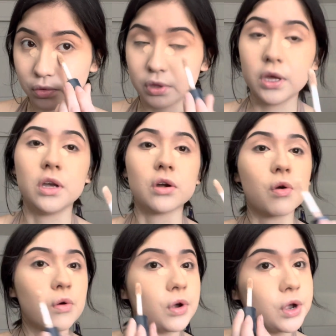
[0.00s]
the inner
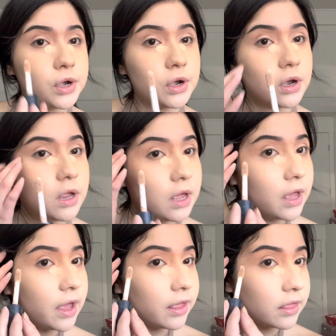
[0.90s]
corner,
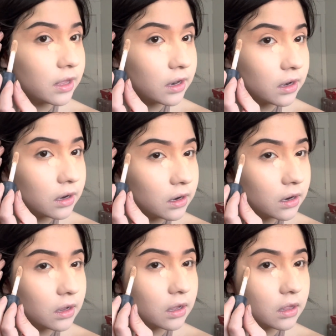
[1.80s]
and then
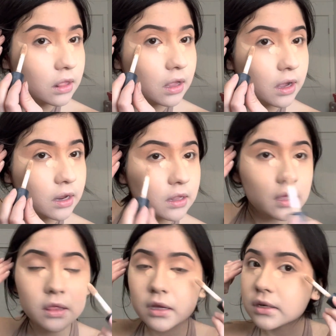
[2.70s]
a line
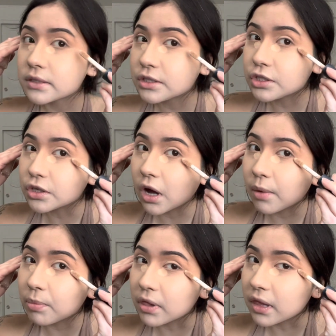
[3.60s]
like this to
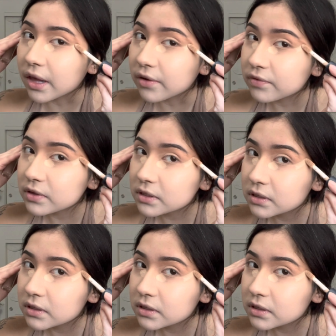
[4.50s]
uplift.